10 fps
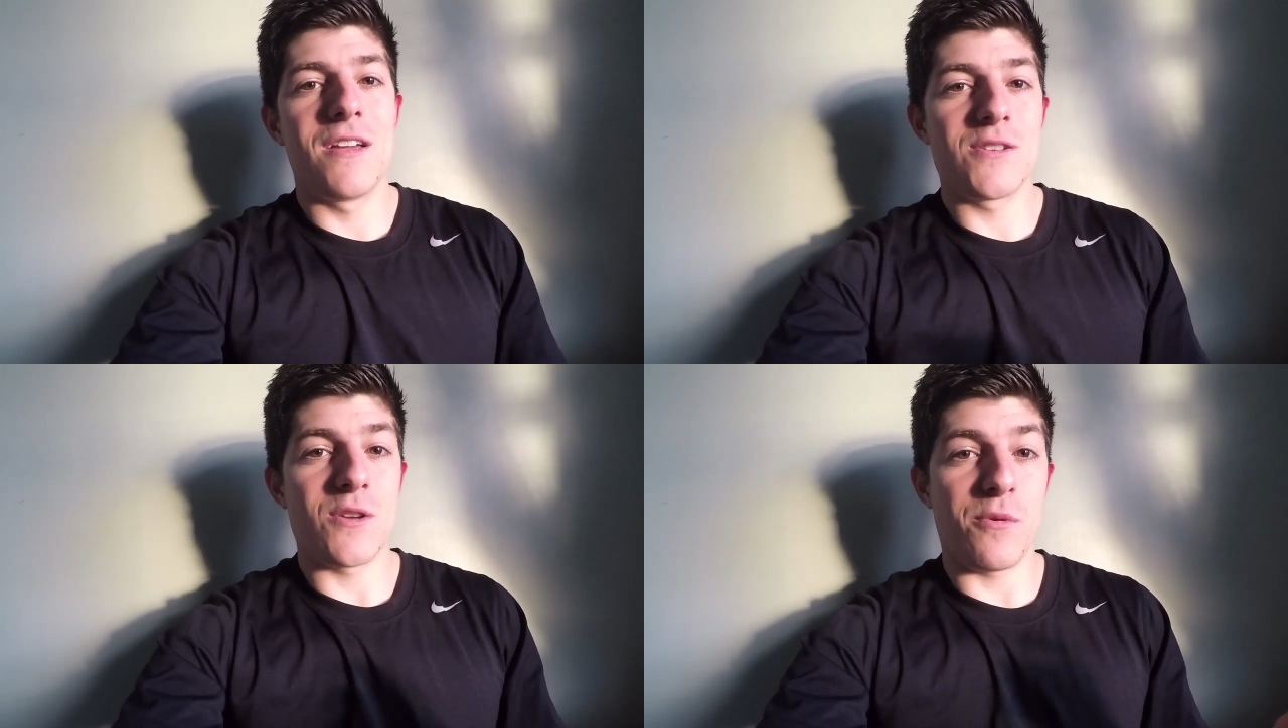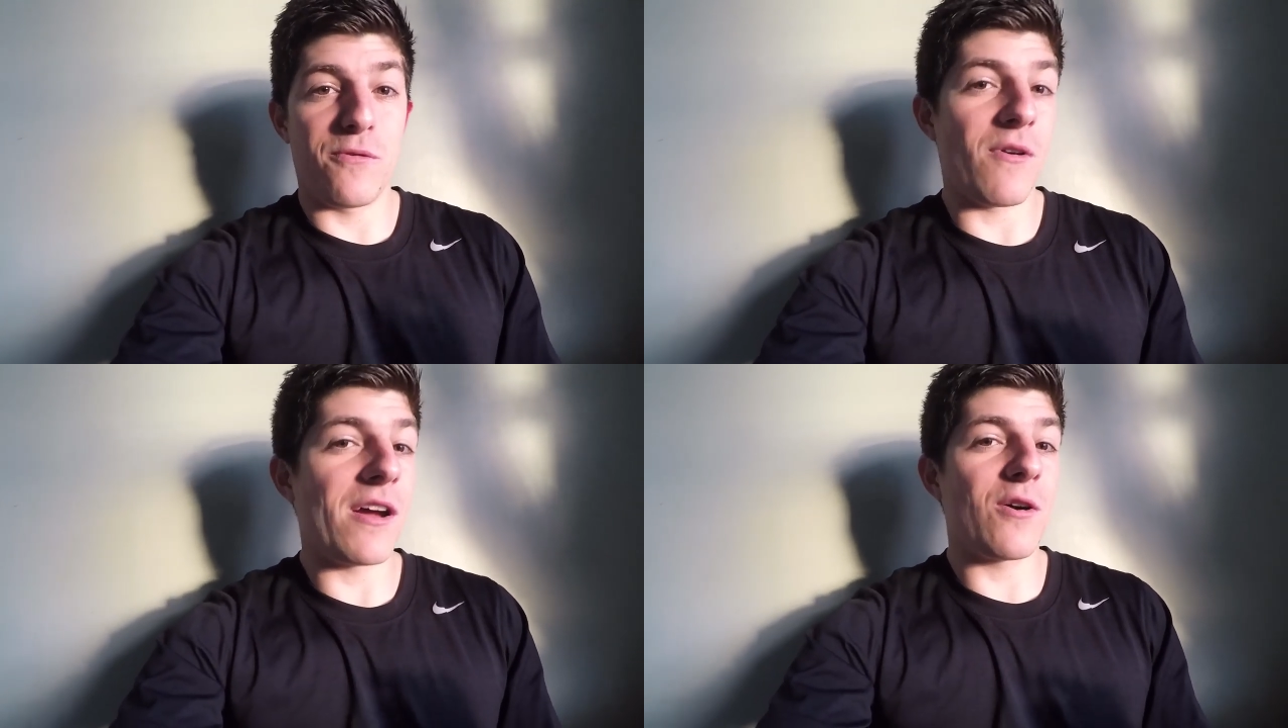So
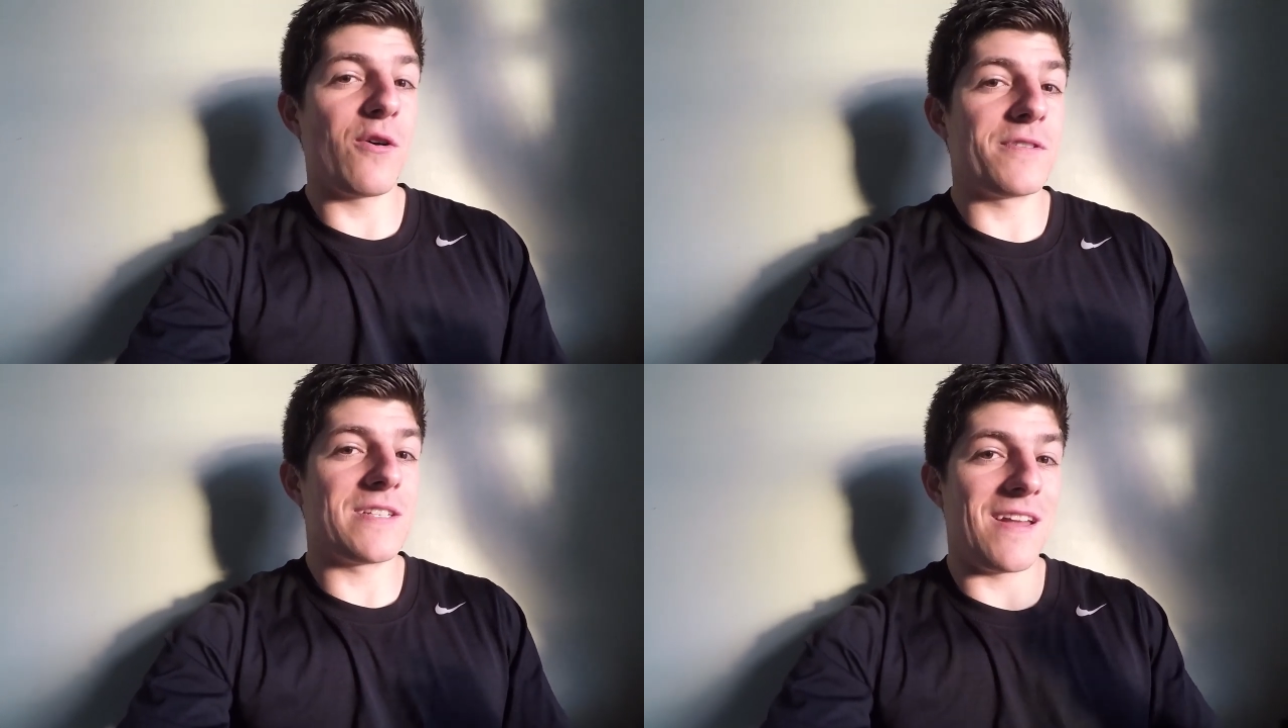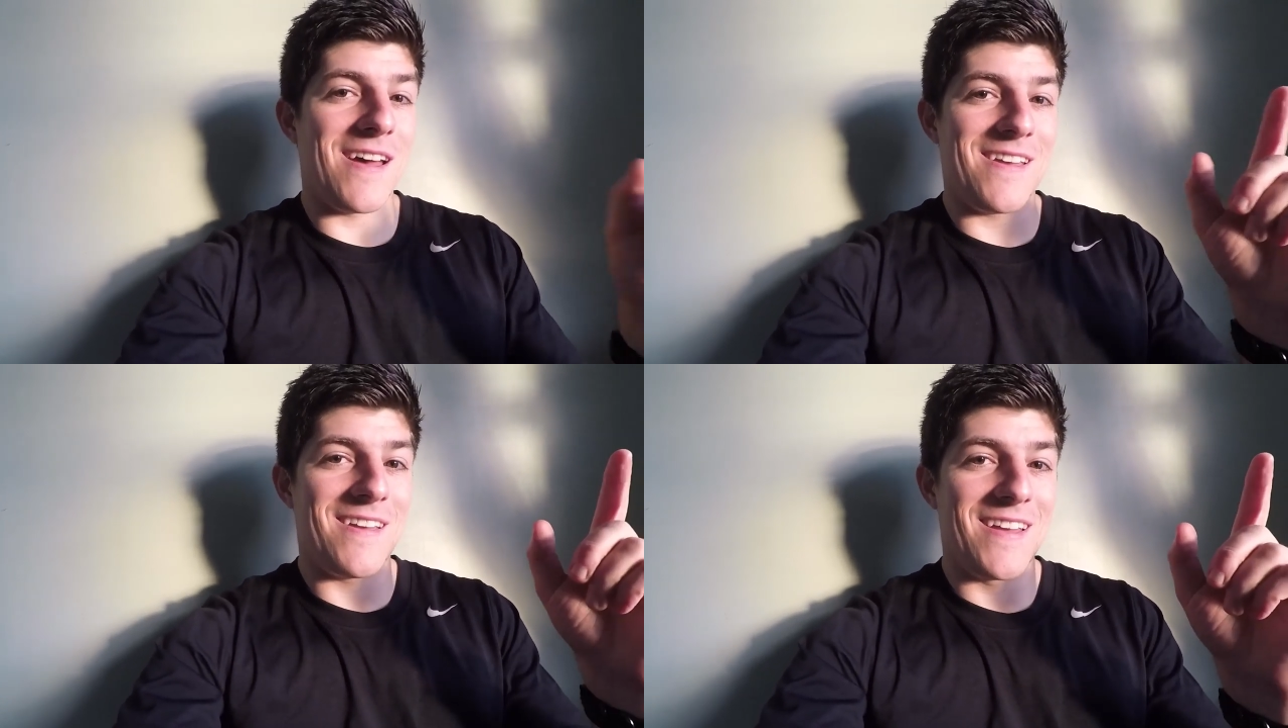before I go for
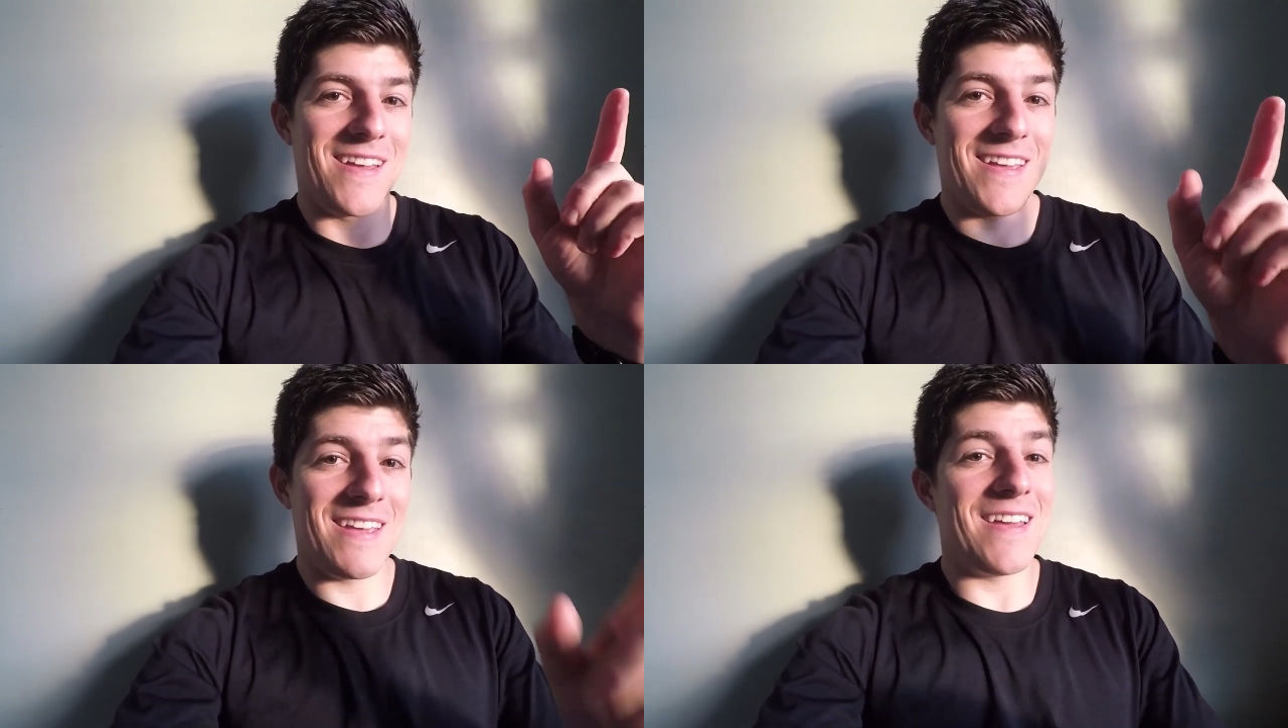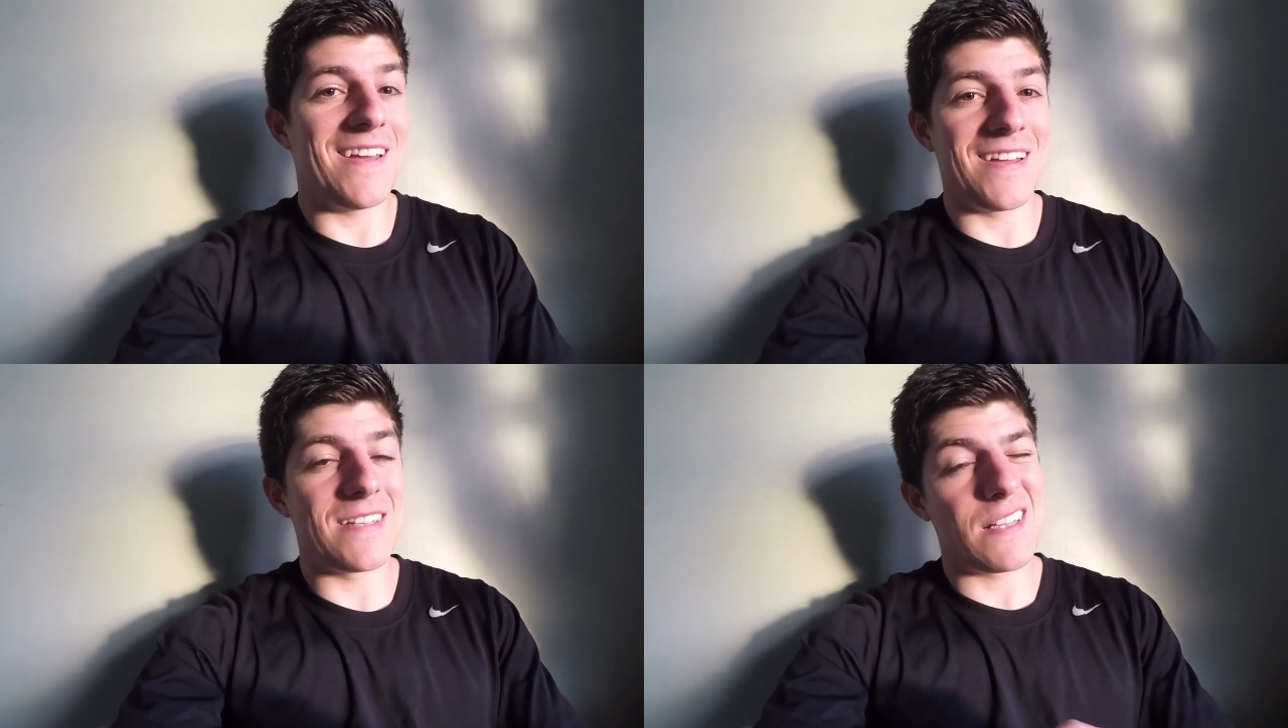today,
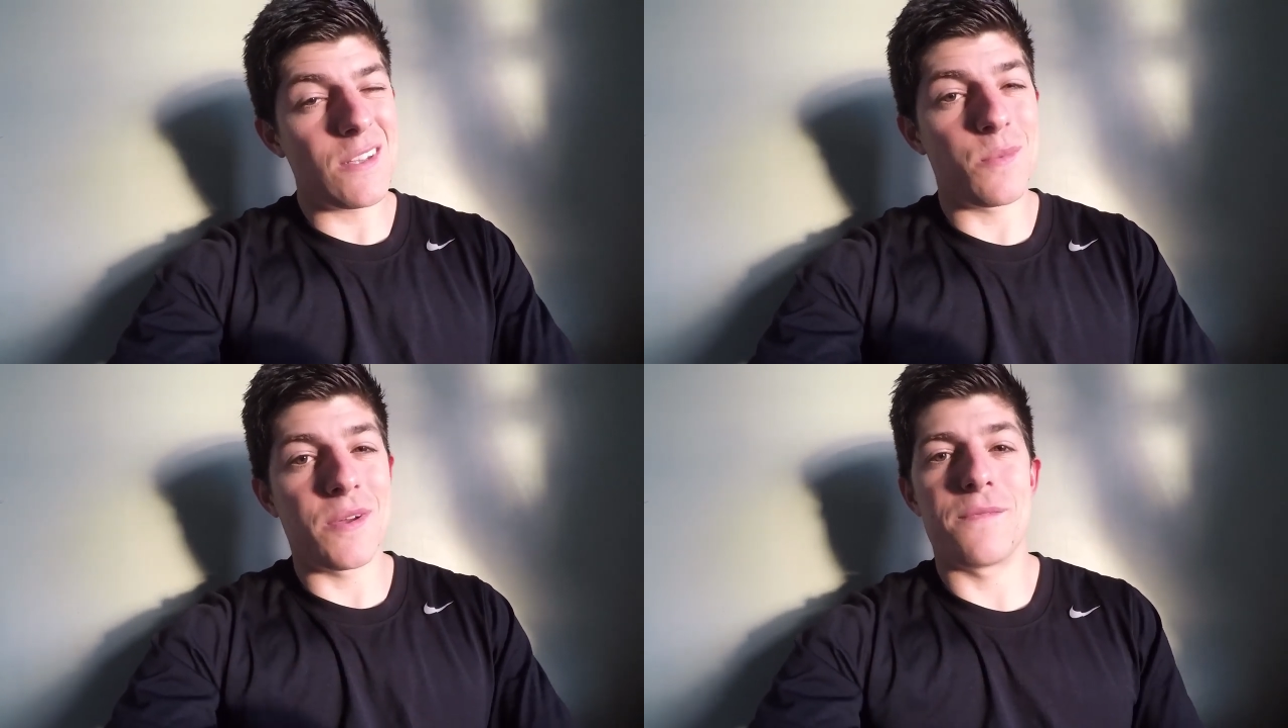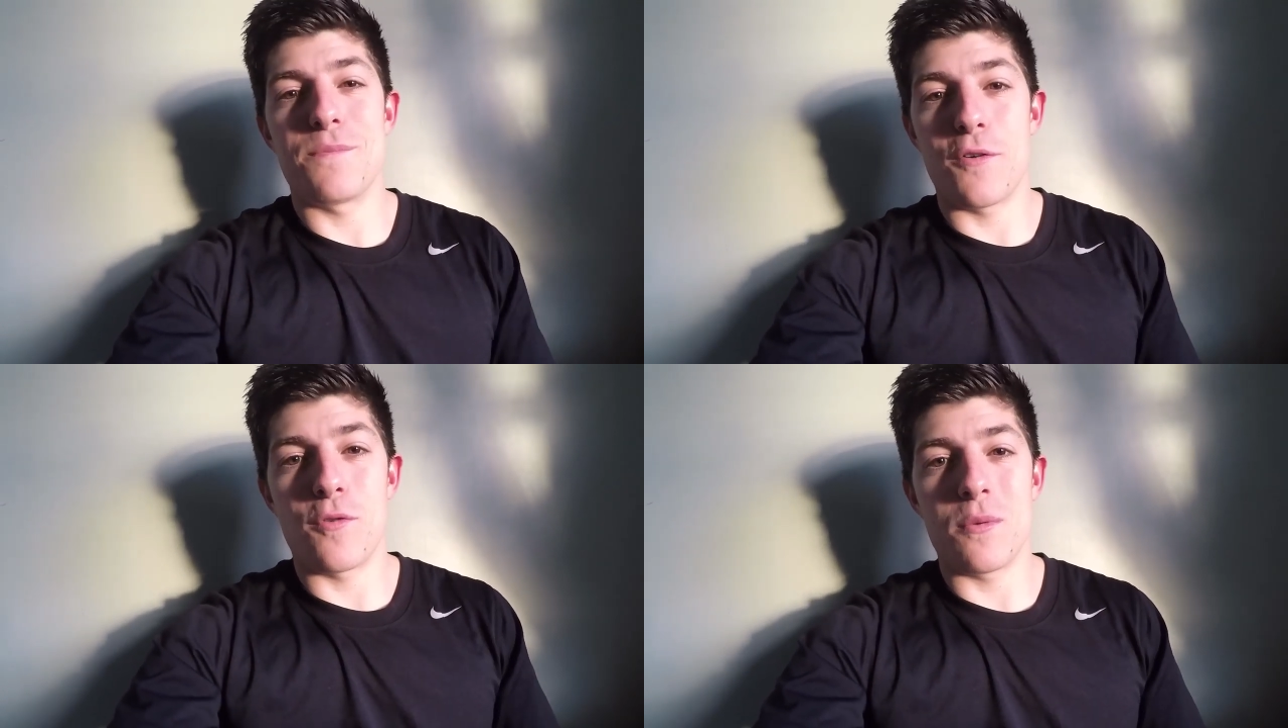here is a little bit
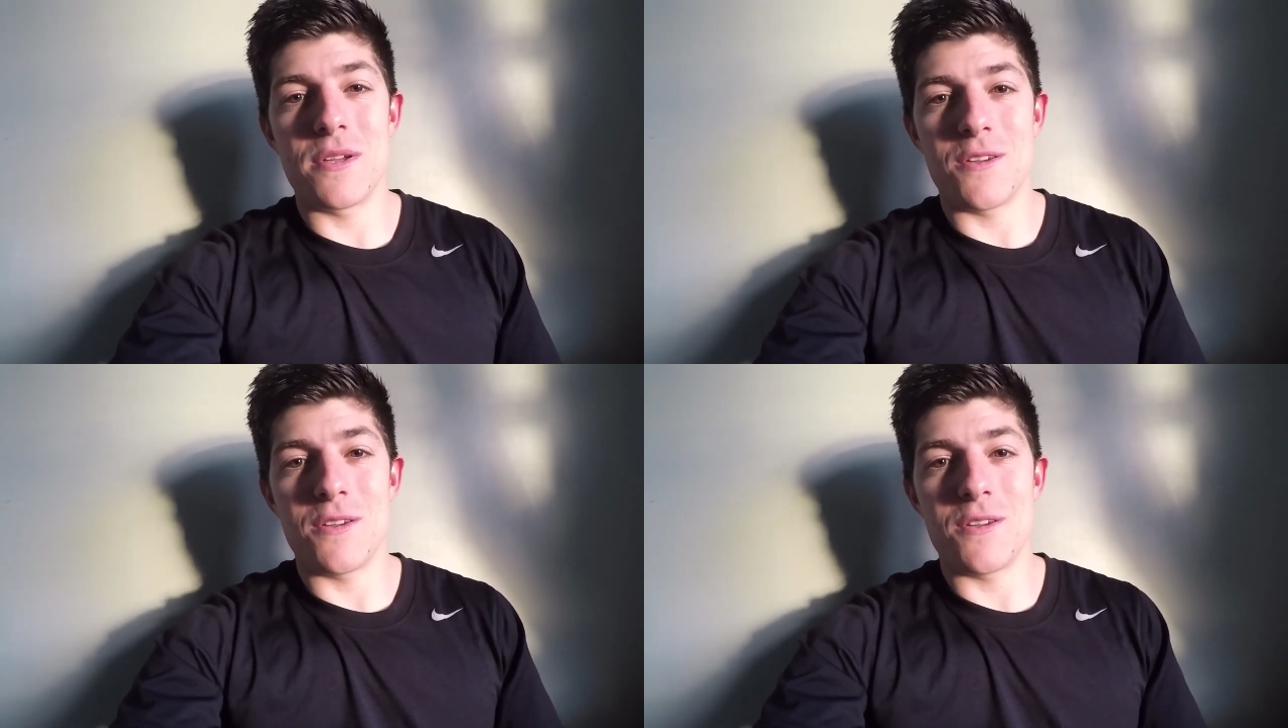of what we